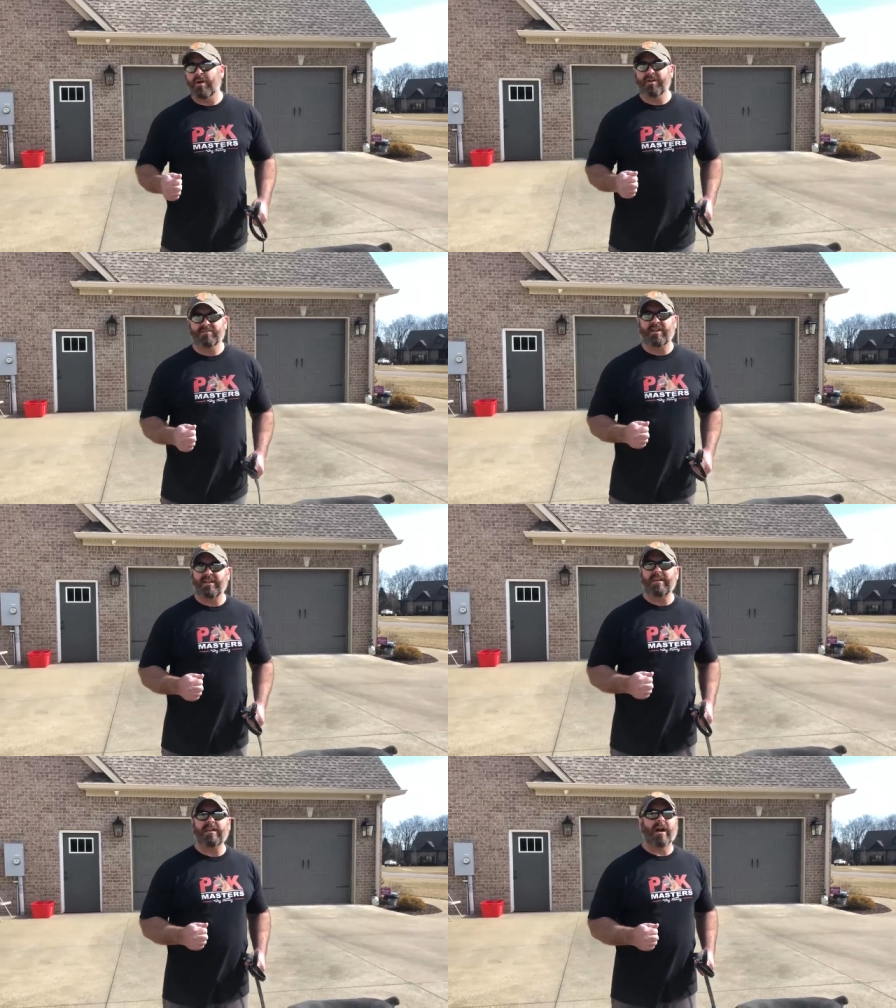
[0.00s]
buttons on
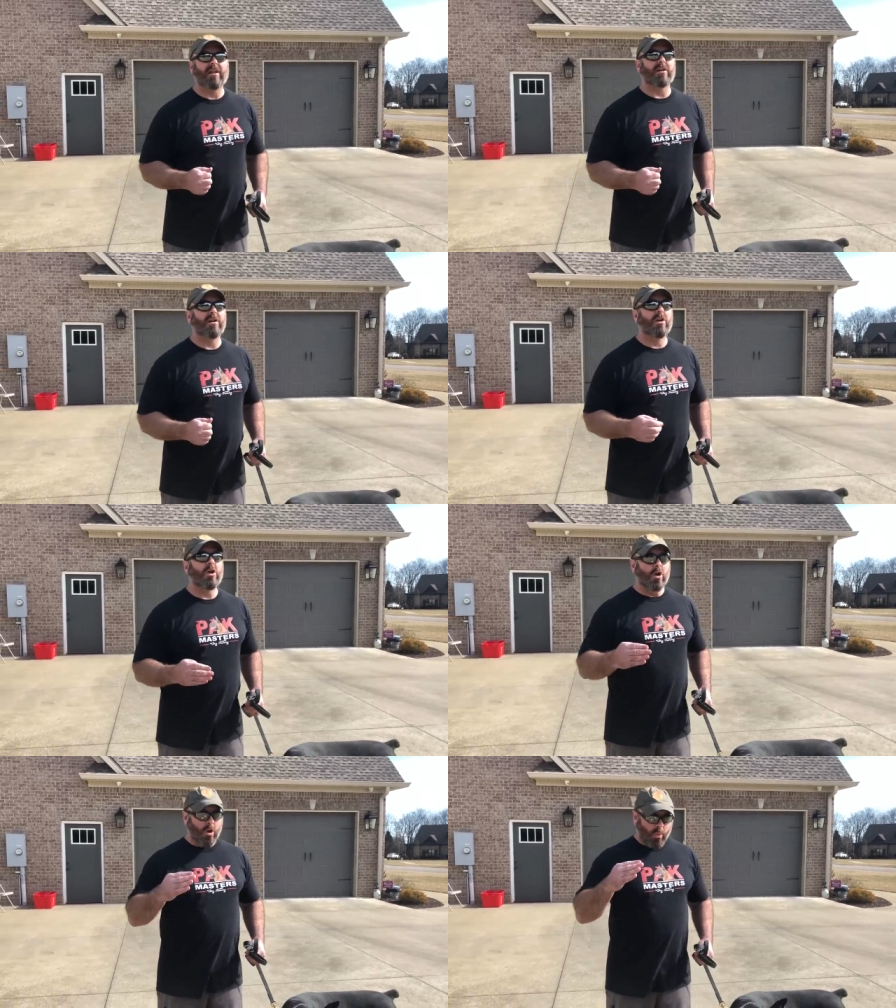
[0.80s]
the e-collar,
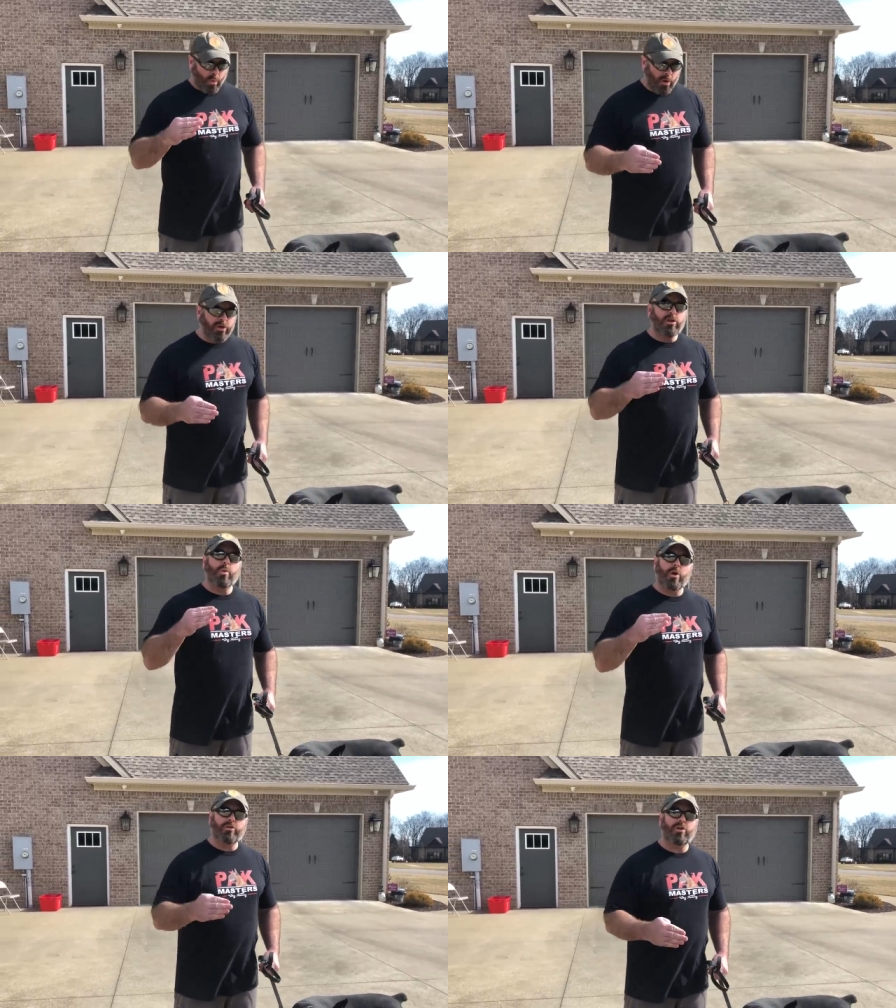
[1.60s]
what
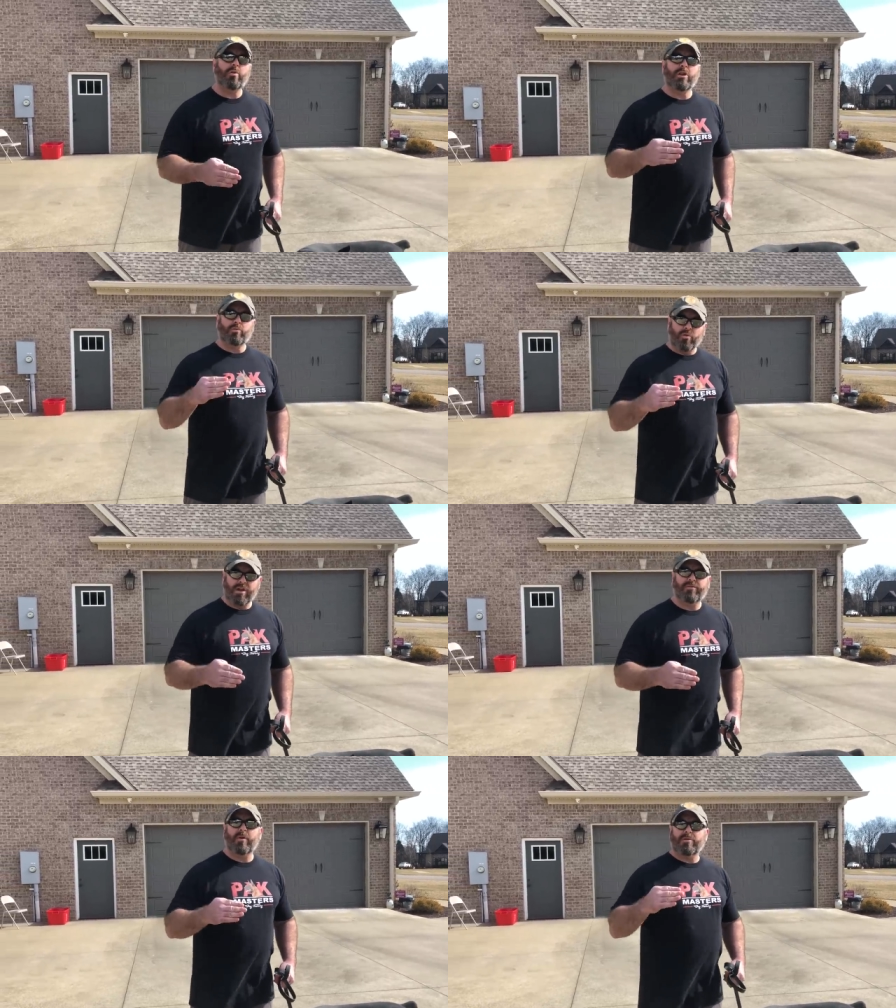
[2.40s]
you are doing
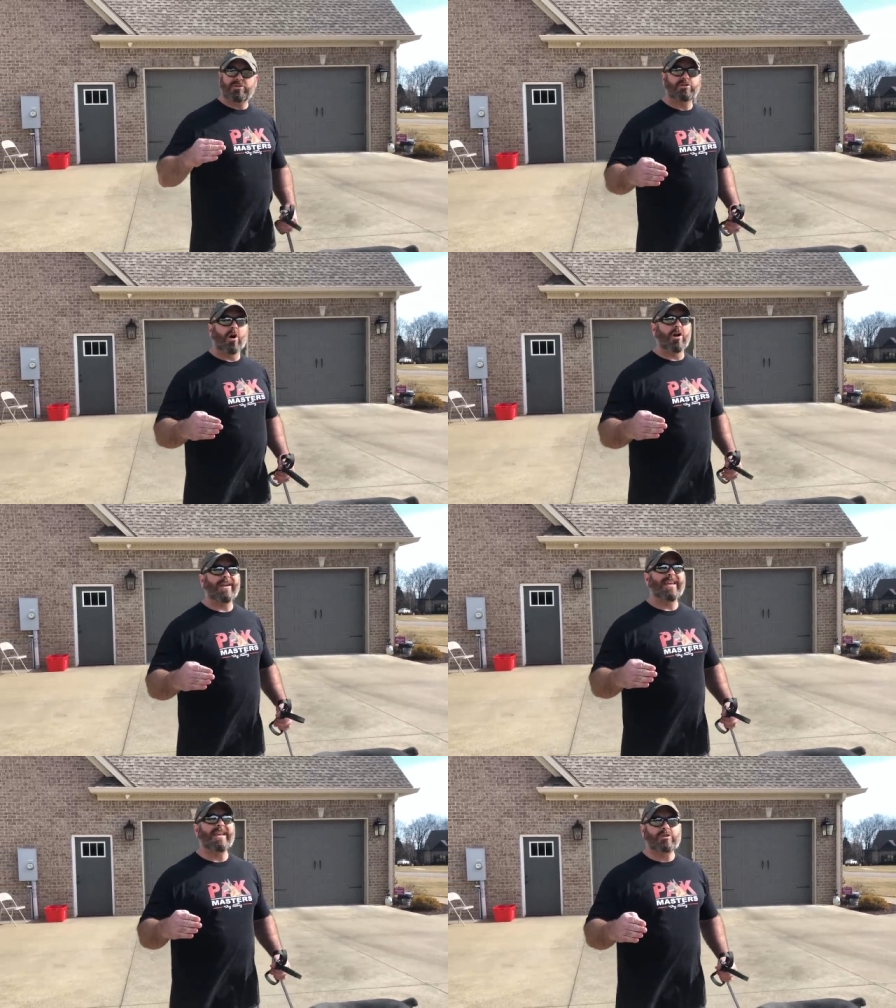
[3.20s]
right from the
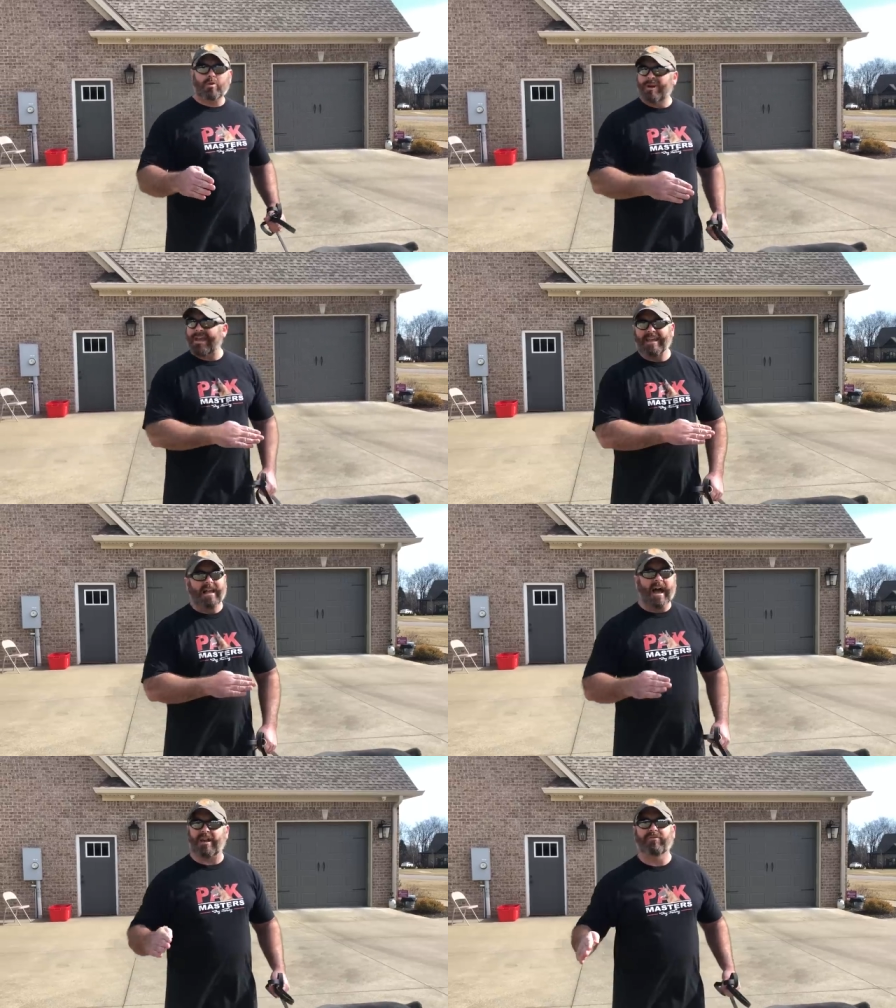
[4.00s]
start is creating
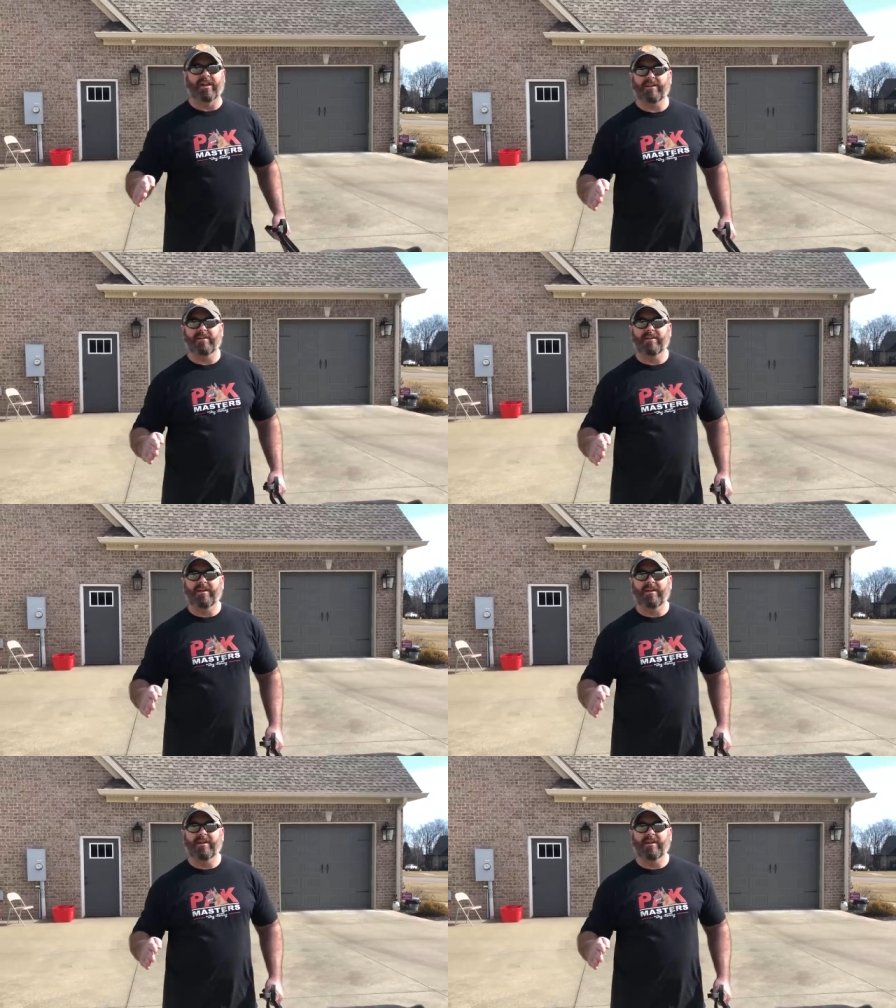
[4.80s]
conflict.